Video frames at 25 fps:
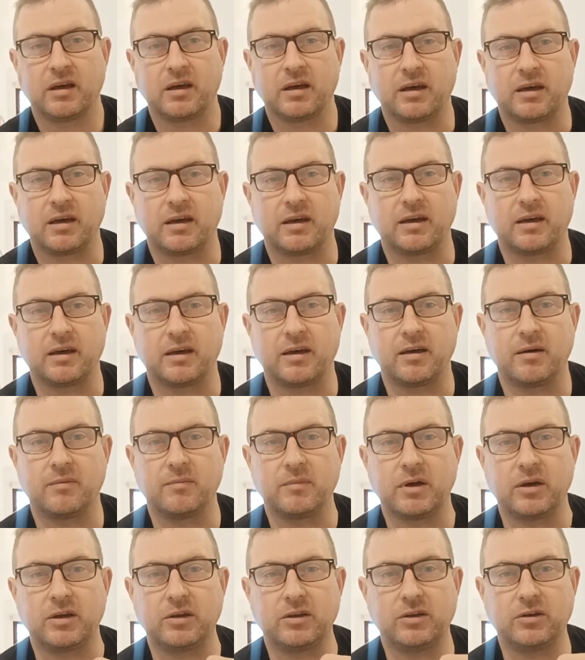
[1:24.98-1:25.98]

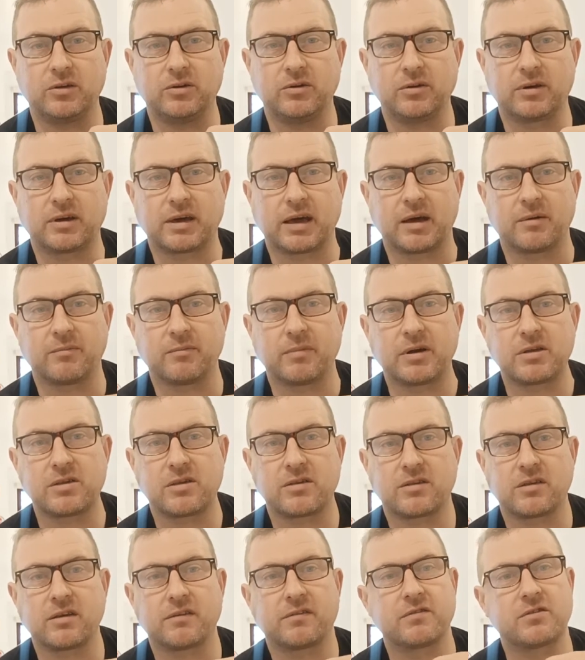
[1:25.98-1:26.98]
you can
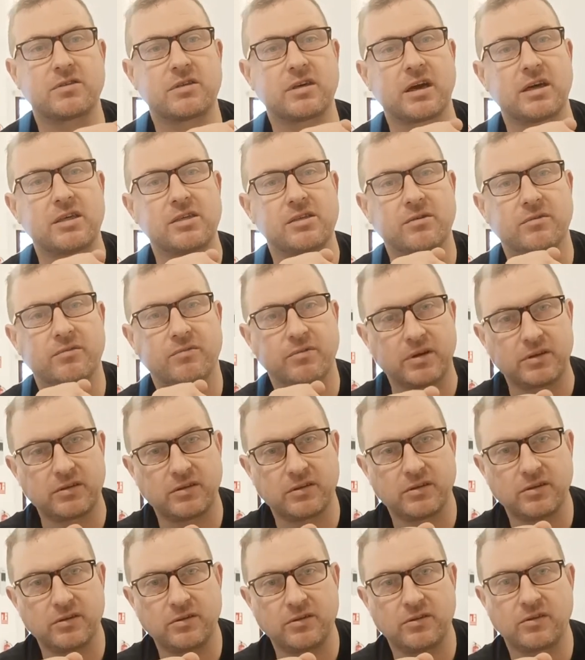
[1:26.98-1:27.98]
register for change of
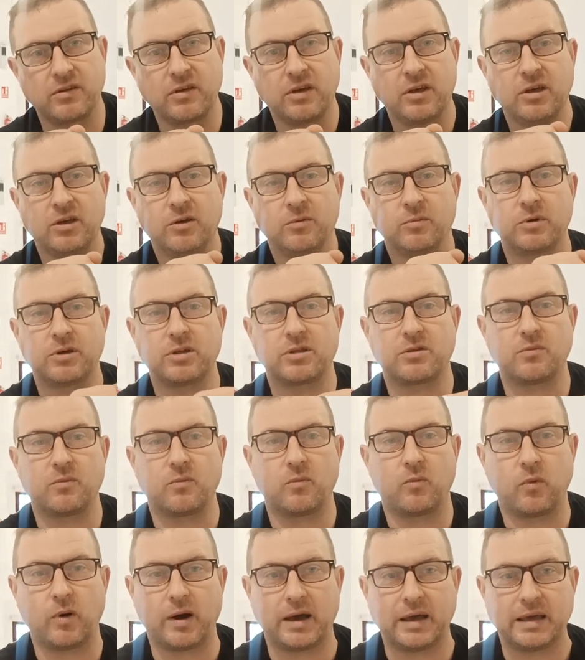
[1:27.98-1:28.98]
residence, which
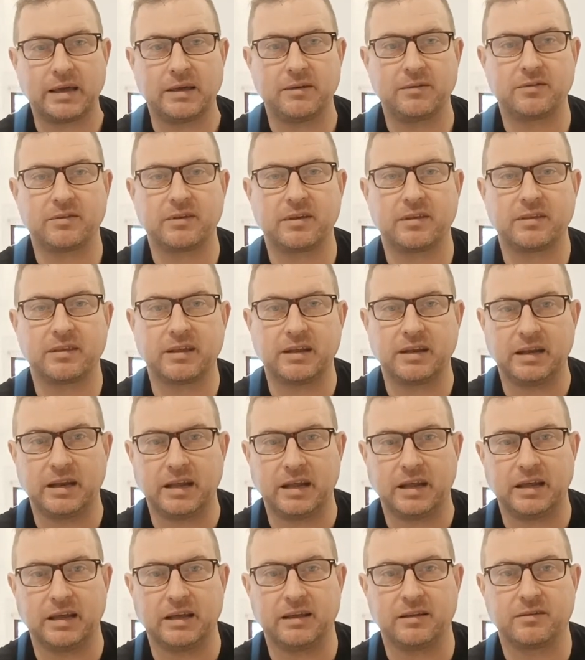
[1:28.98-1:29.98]
waives the
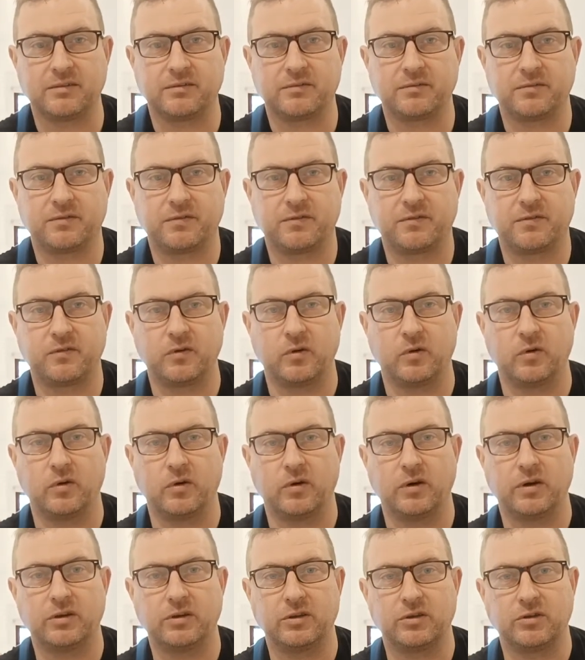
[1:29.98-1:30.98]
need
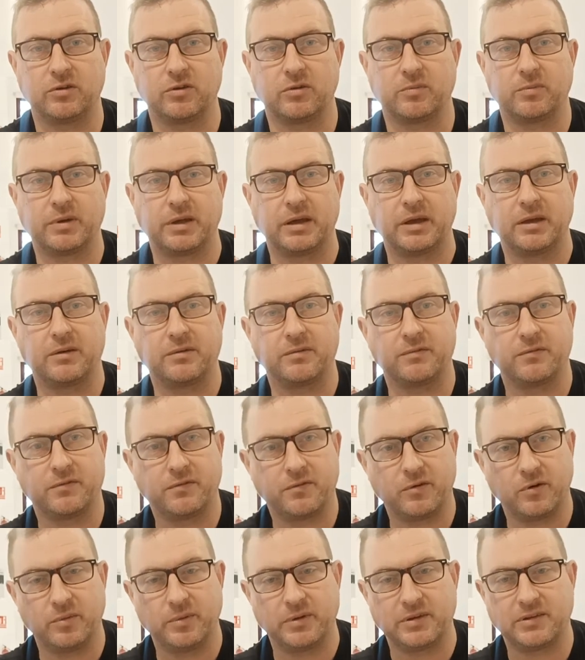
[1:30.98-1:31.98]
for European
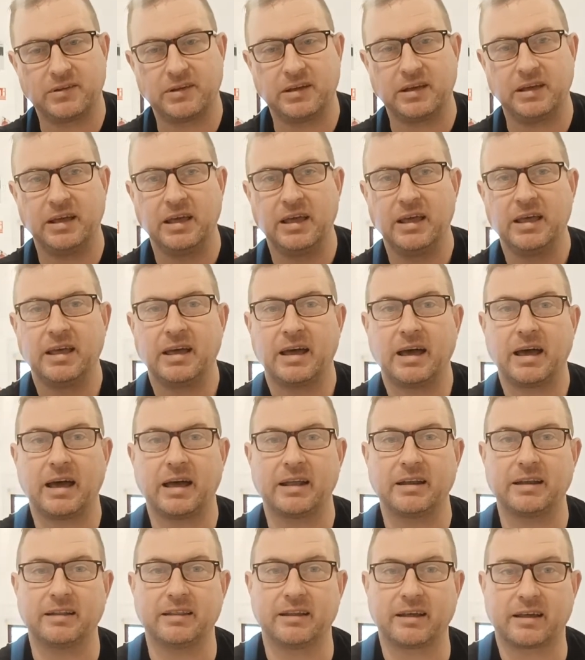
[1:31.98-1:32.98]
conformity.
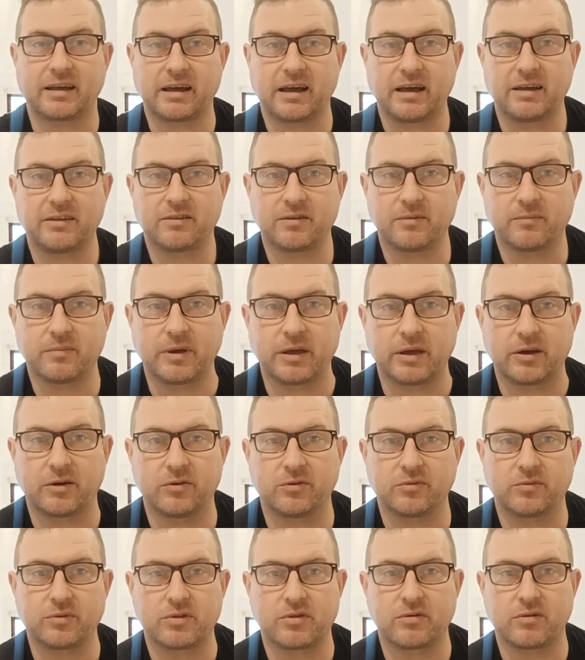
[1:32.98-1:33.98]
And in the case of
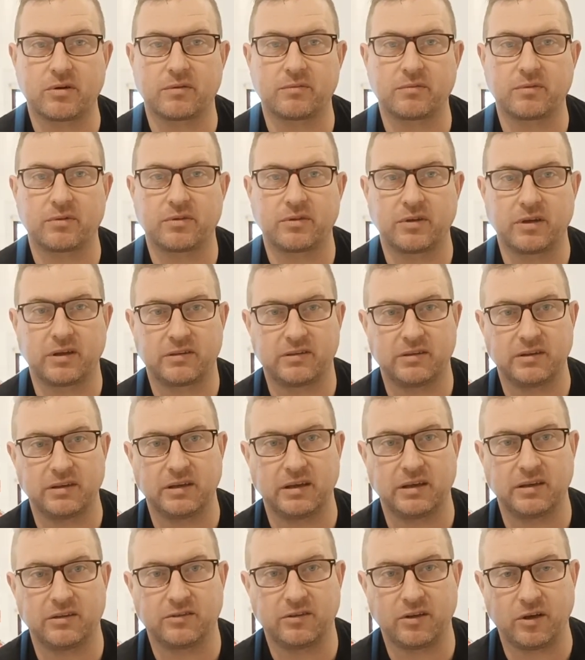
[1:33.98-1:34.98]
vehicles which are over 30
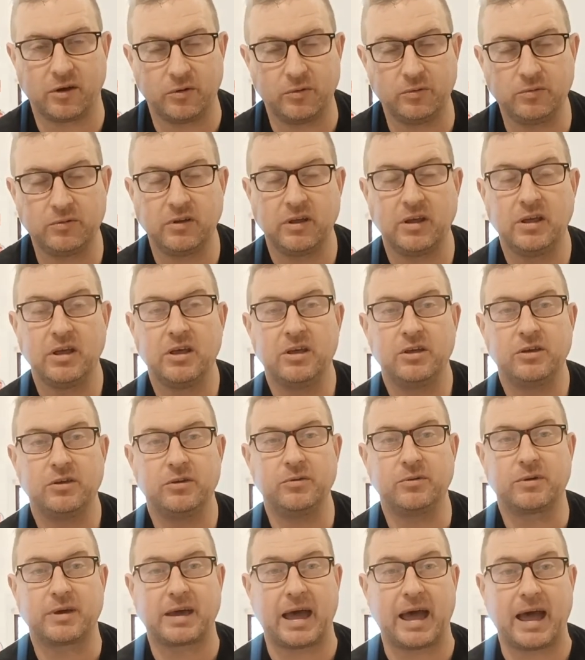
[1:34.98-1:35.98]
years old,
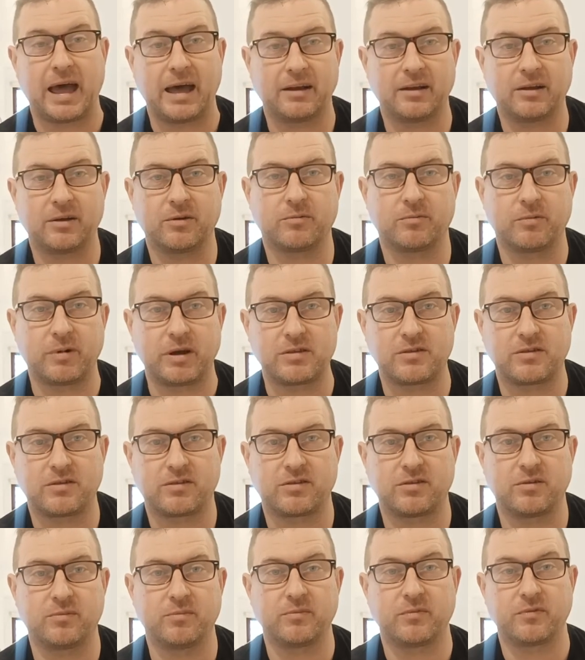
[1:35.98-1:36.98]
you can
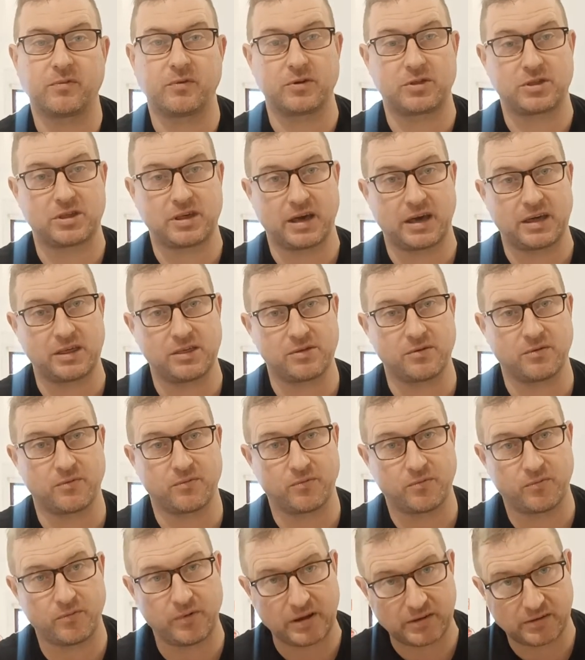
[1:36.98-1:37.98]
register them for change
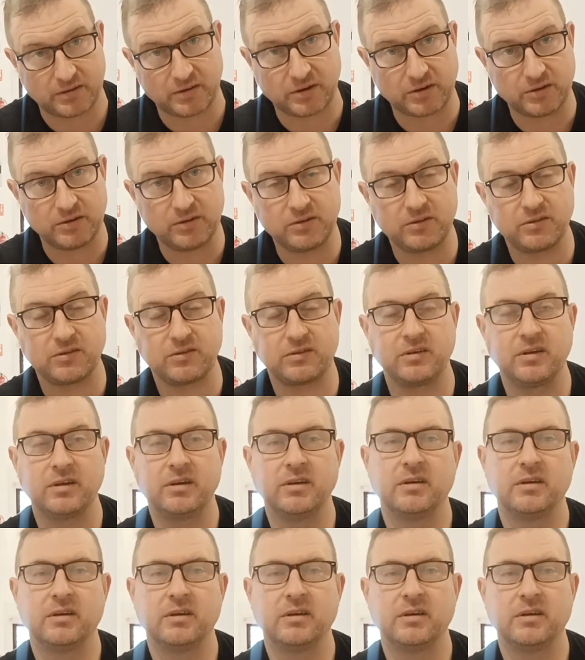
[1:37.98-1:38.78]
of residence.